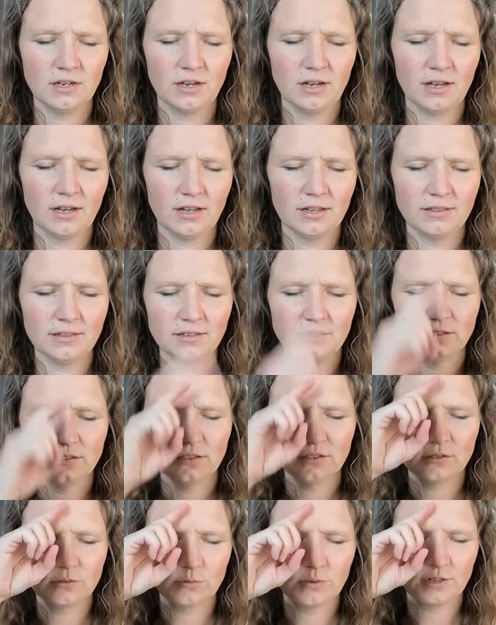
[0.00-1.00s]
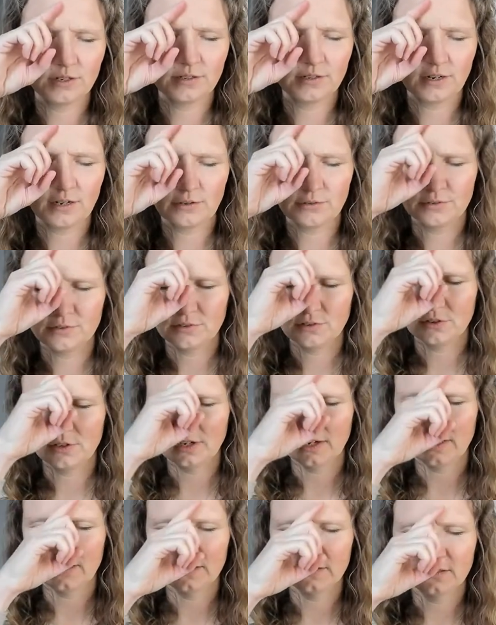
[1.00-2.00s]
And this is where now third
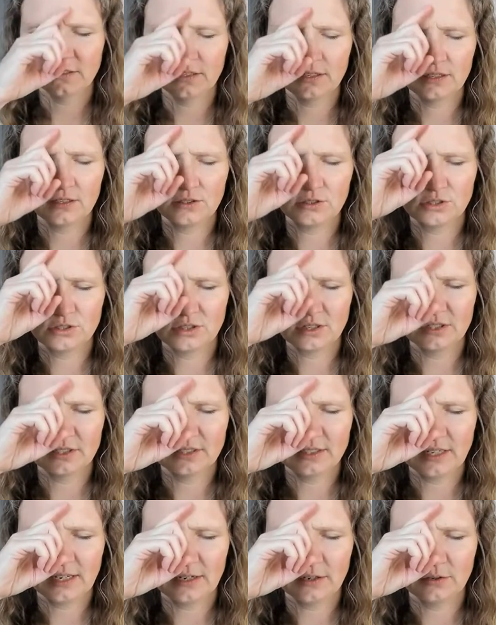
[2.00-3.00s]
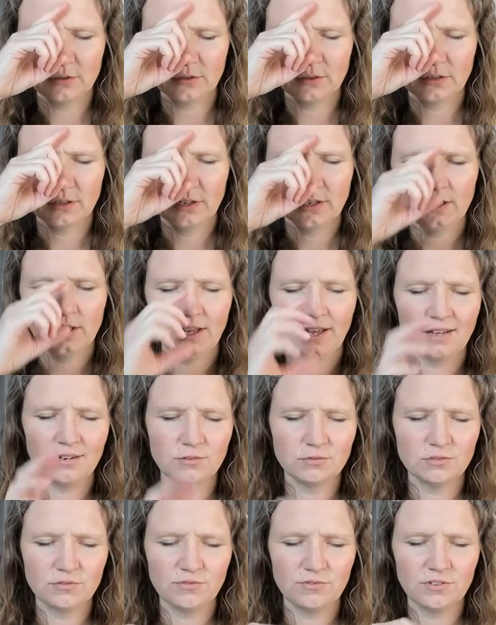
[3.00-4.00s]
eye is getting stressed out. I
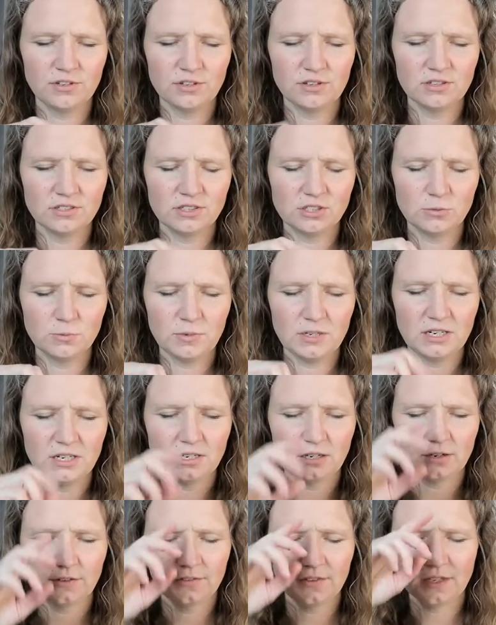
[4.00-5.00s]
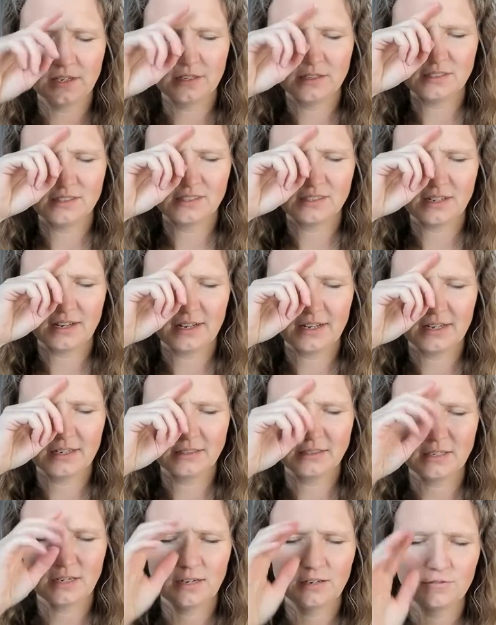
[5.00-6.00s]
don't feel the spinning on the
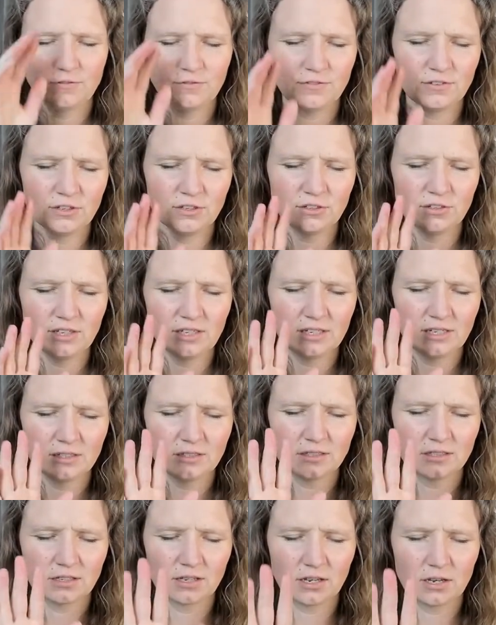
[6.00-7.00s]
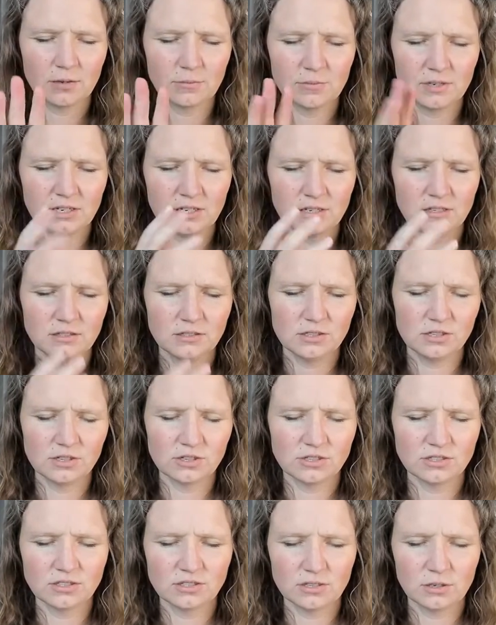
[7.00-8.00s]
inside. I feel like it's a coming into
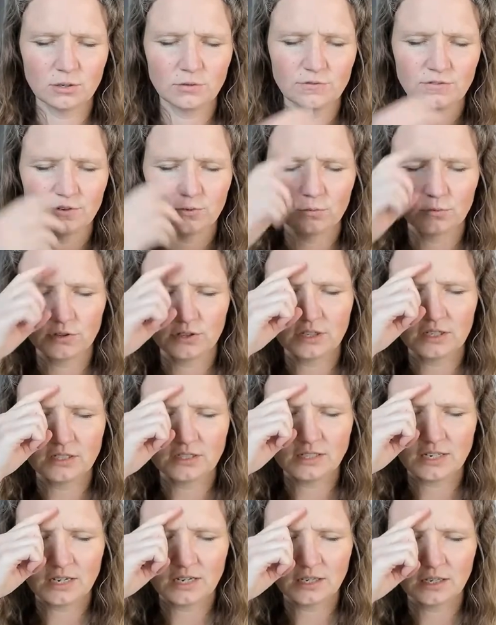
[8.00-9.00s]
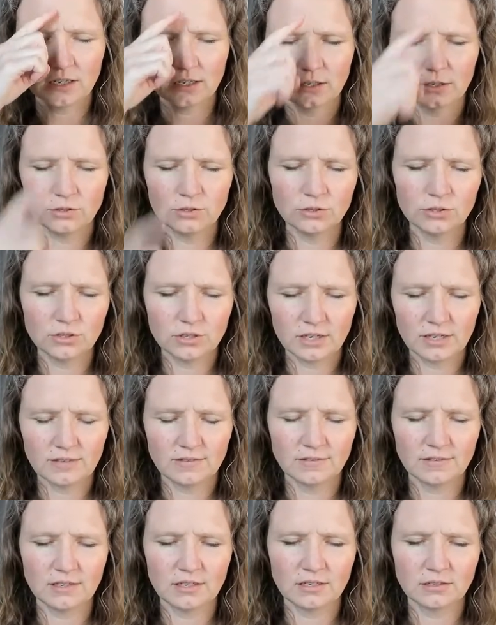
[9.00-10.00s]
yourself and really taking a look at
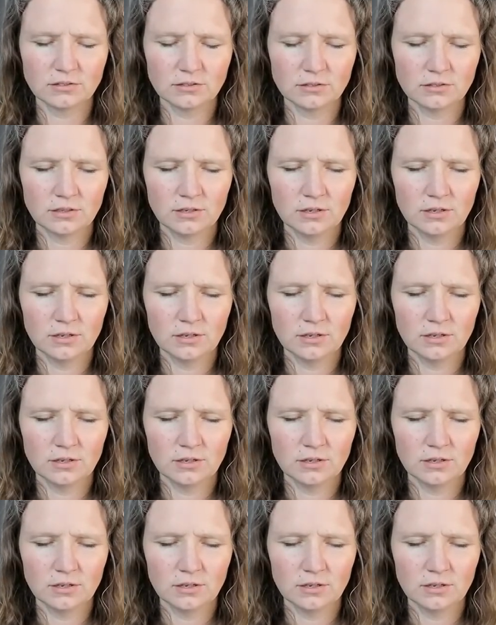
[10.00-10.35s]
things.